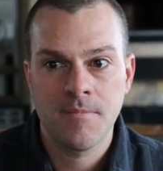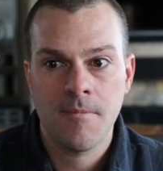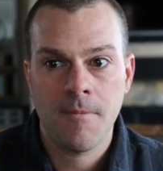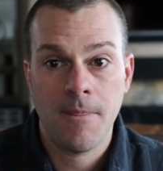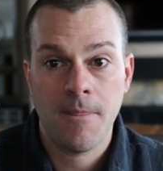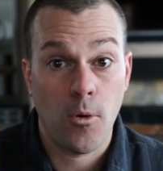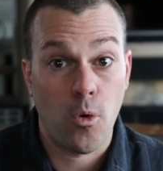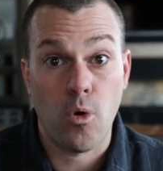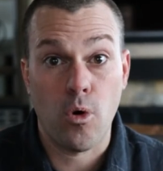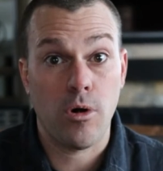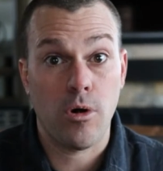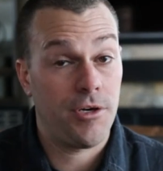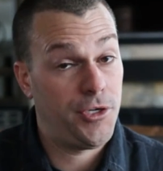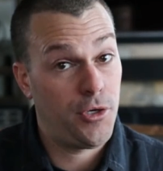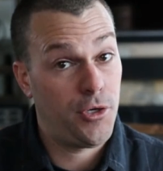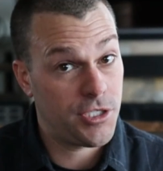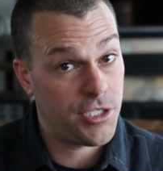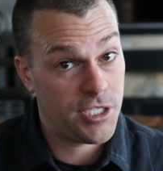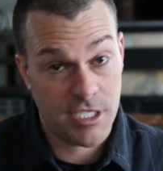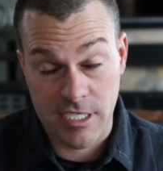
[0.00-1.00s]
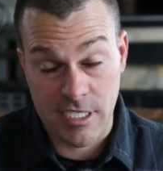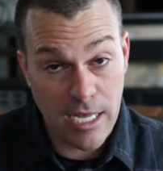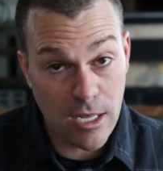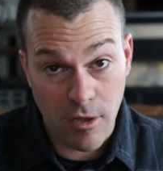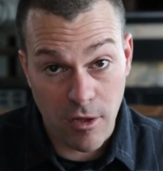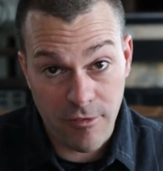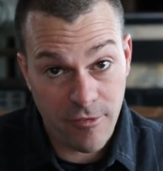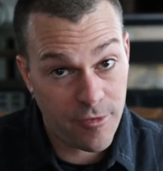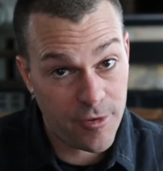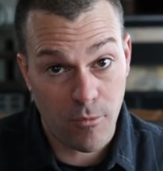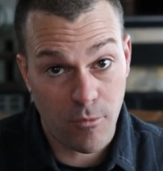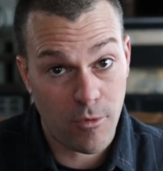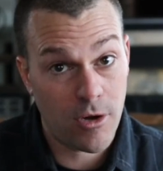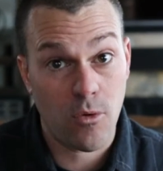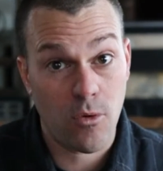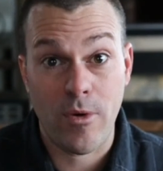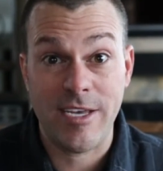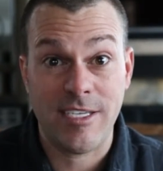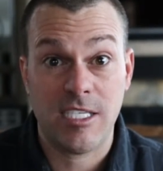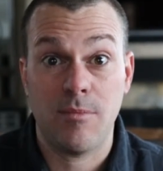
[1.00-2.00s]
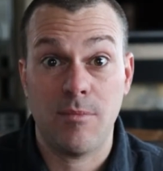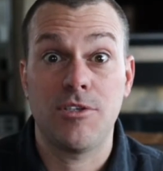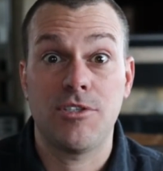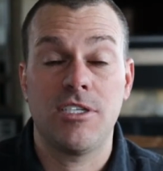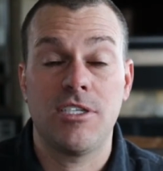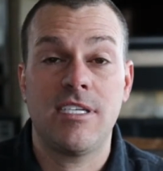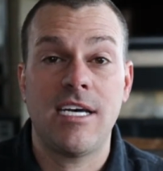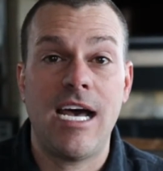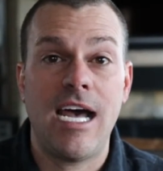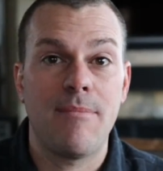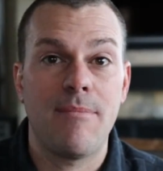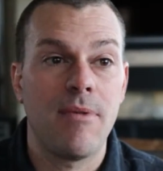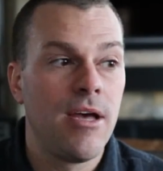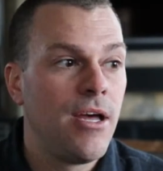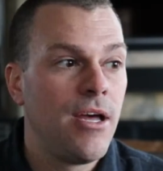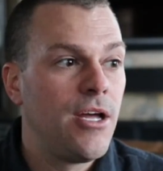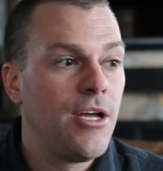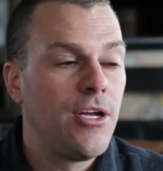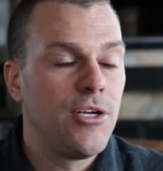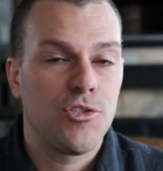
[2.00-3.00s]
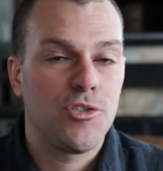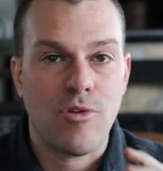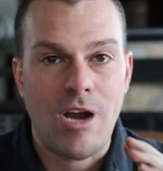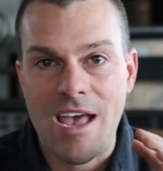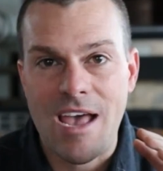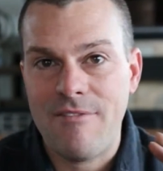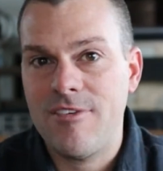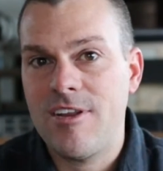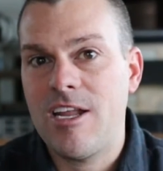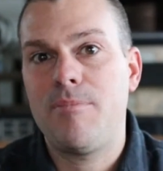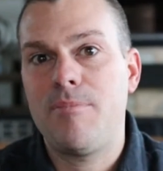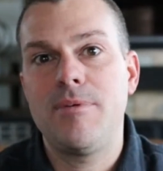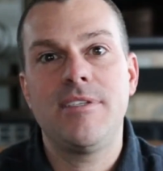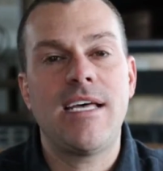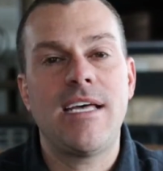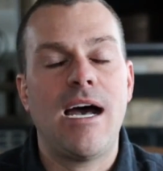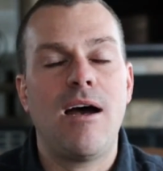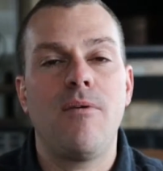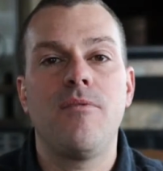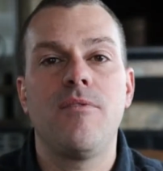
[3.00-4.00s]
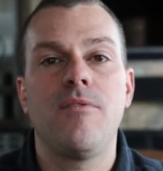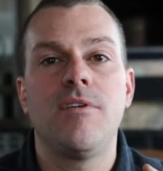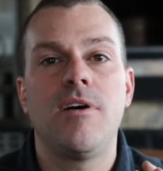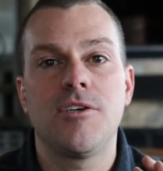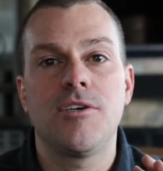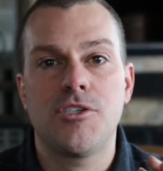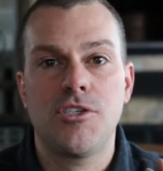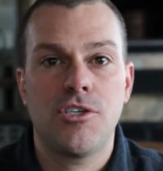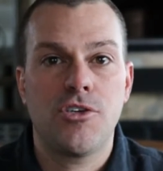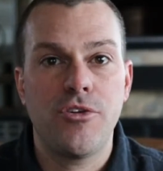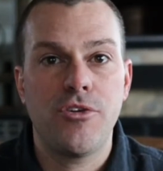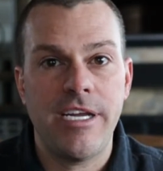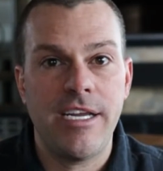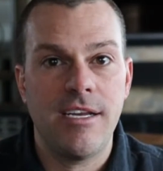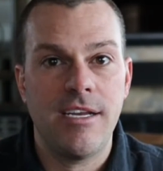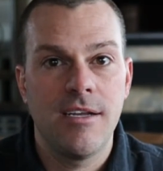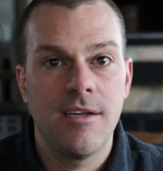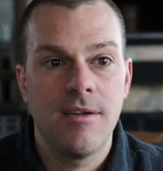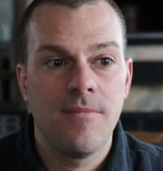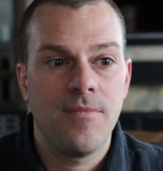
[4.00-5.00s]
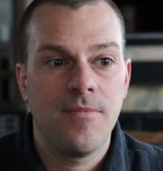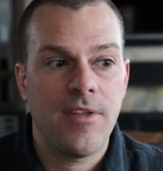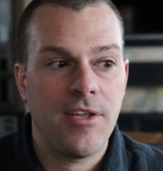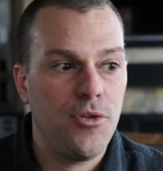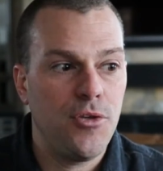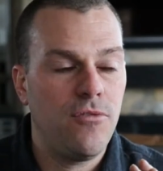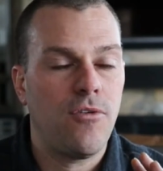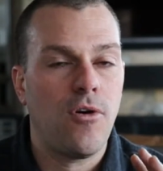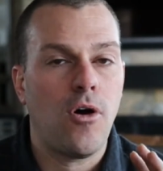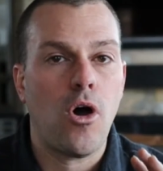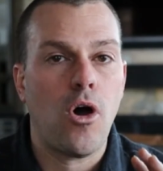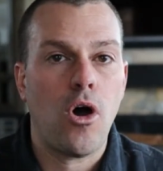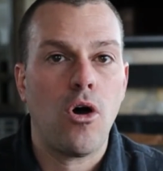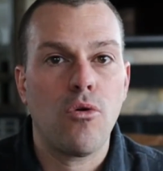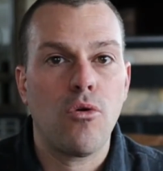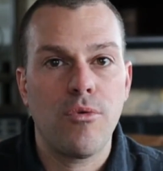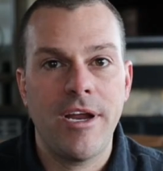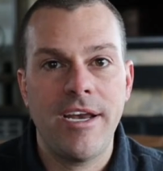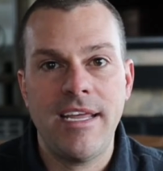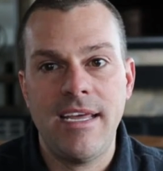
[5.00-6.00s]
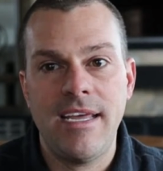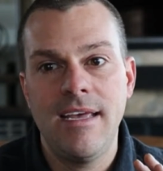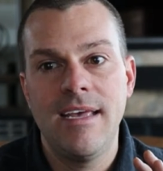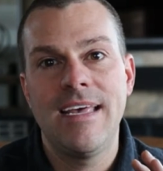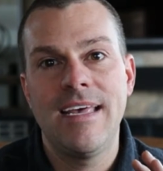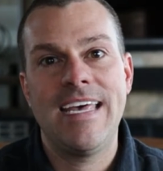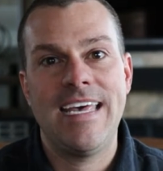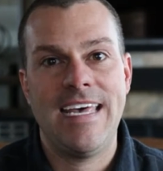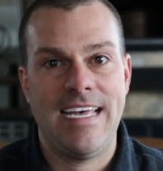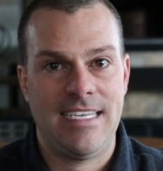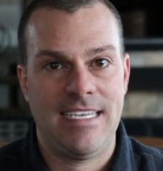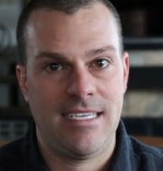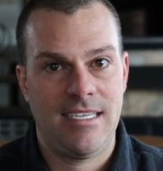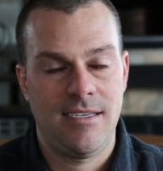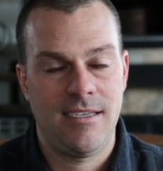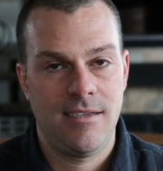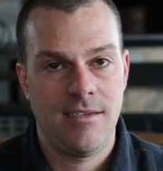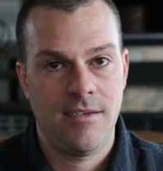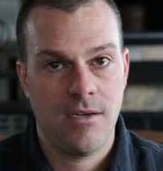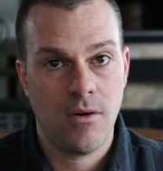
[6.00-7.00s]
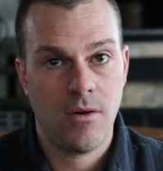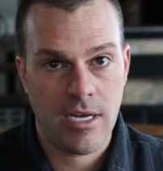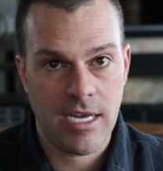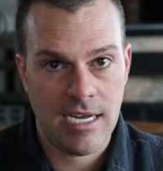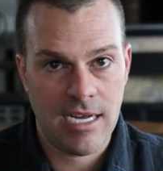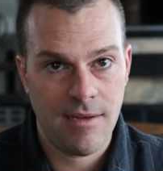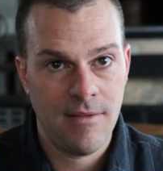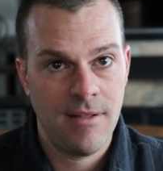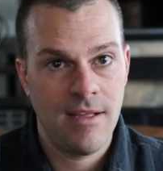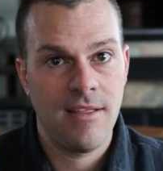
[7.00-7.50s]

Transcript: or yourself. You don't want to waste a bunch of time driving up and down a street that you've already hit, okay?